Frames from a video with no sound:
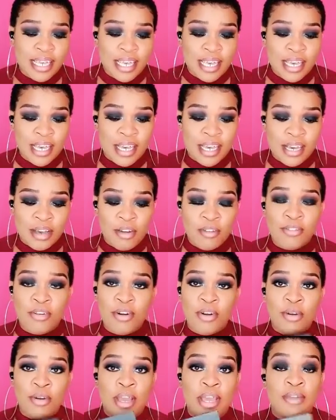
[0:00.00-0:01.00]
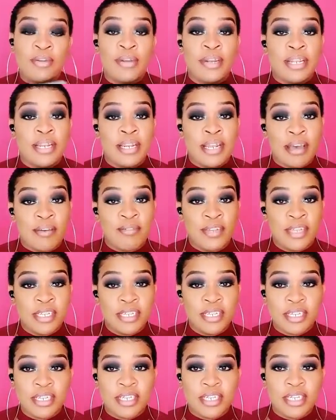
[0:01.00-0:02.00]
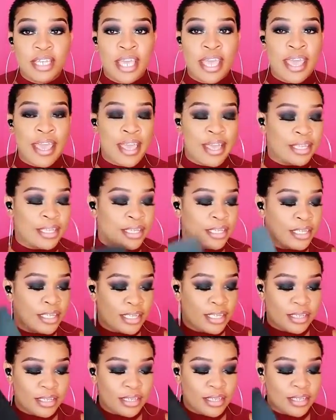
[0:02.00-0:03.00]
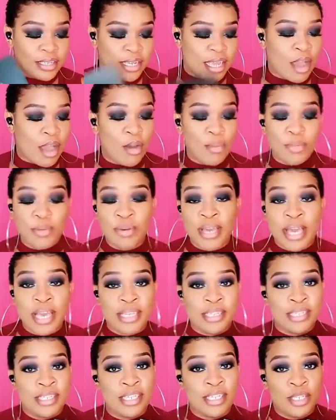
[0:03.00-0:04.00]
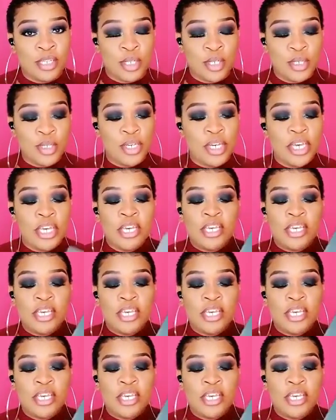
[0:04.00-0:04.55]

Overall, I really loved it, and I hope you guys did too.